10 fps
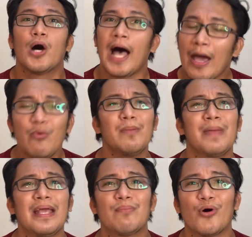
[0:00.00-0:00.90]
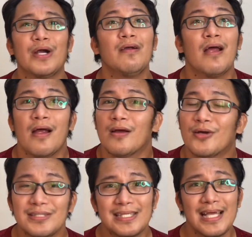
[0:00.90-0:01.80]
I will make more
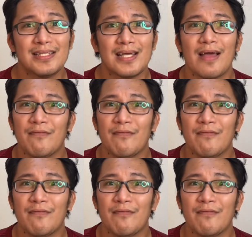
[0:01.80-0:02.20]
content